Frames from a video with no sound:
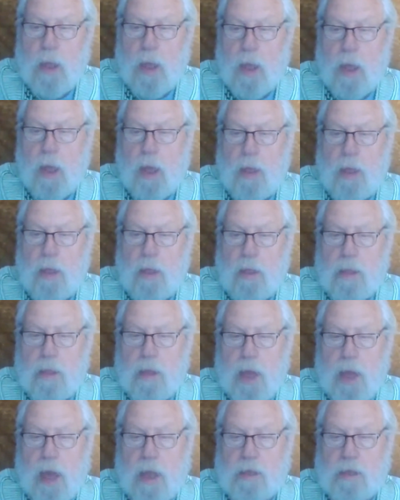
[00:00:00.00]
and
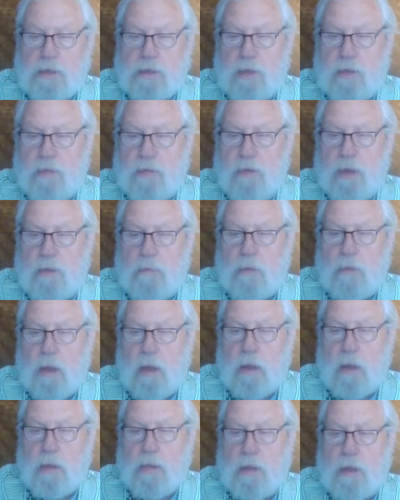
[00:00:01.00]
the hands and the feet
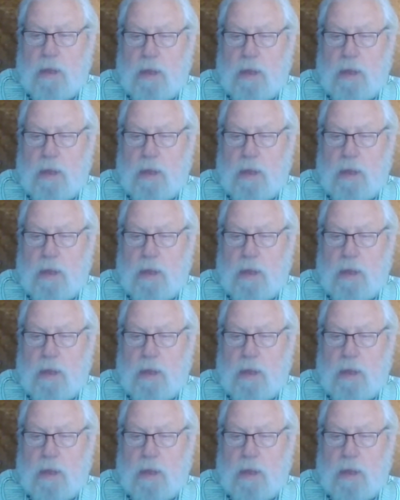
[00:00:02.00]
belong to the